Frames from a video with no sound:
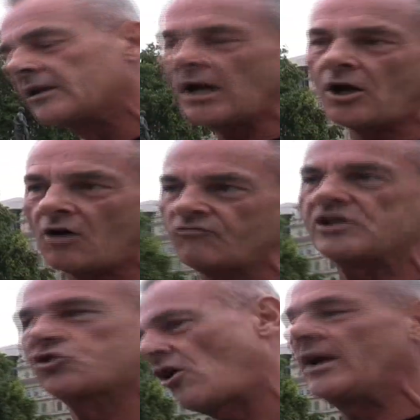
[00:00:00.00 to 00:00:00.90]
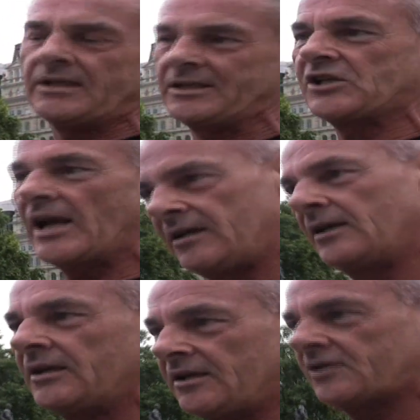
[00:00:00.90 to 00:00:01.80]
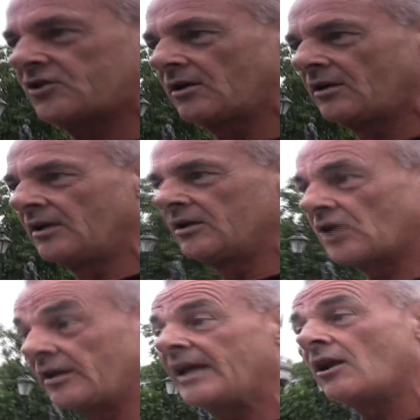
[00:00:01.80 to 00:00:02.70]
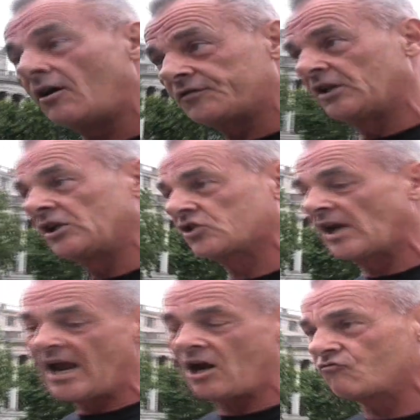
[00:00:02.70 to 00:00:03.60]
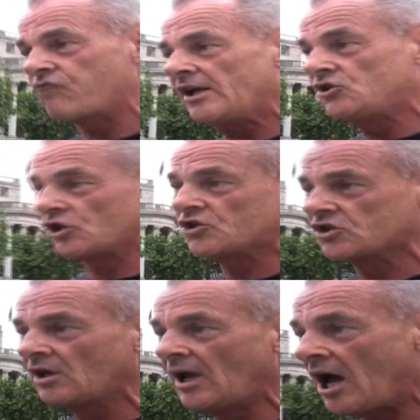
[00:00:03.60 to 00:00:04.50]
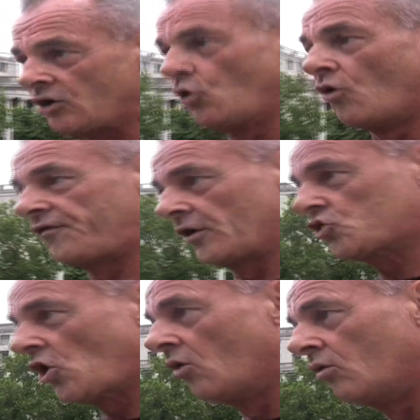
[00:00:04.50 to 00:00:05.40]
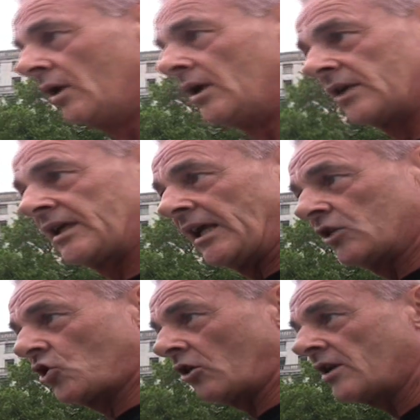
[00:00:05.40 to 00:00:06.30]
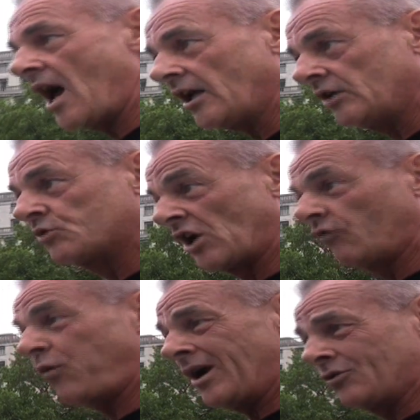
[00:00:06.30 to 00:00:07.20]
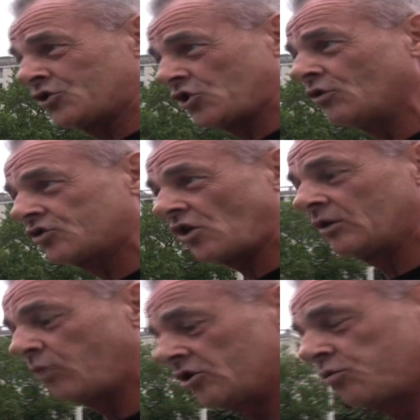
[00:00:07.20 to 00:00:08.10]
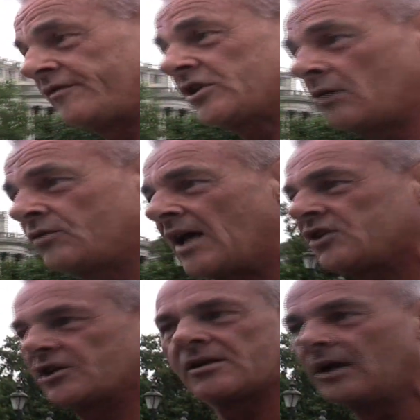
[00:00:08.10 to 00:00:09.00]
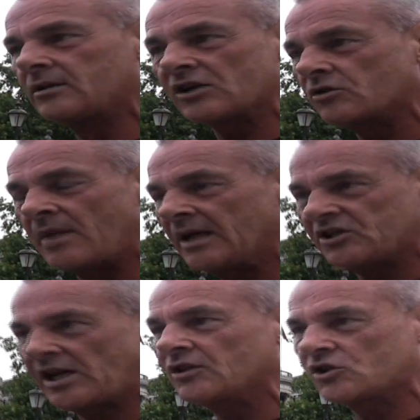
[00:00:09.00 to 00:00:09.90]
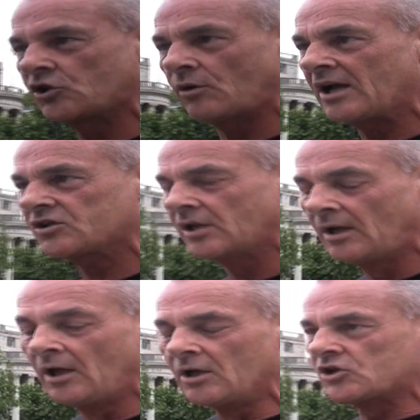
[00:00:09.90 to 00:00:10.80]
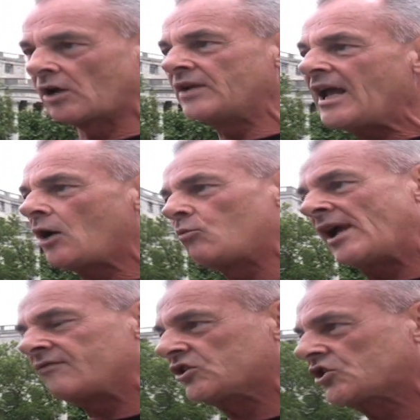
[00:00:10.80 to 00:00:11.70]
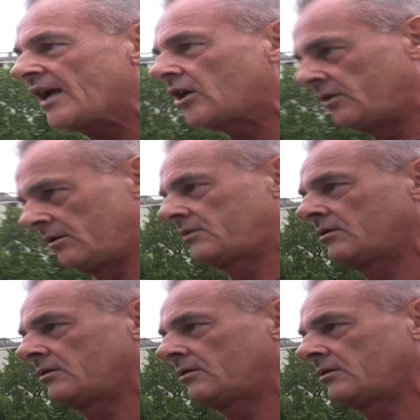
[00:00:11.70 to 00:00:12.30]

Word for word: they are restraining techniques. So then after this outrageous unlawful assault, the kid has gone and hung himself while on suicide watch with his own laces. Doesn't make sense to us. So now we have a second